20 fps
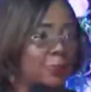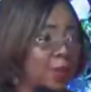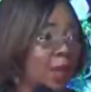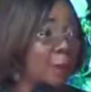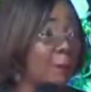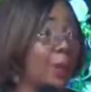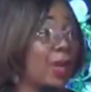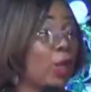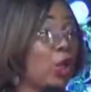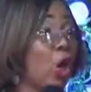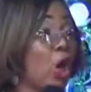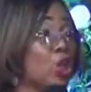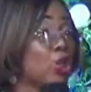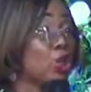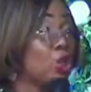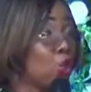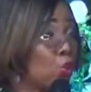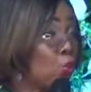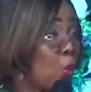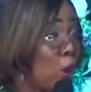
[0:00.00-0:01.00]
Because
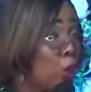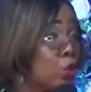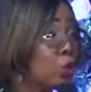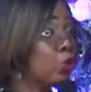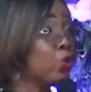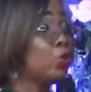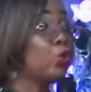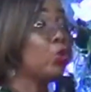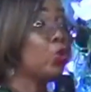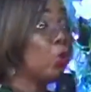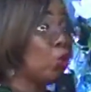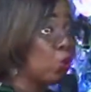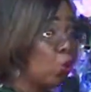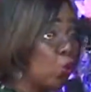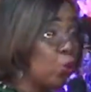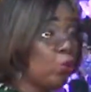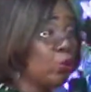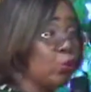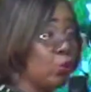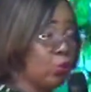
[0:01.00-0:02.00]
you want to do
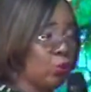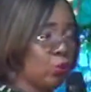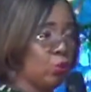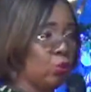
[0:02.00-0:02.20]
good.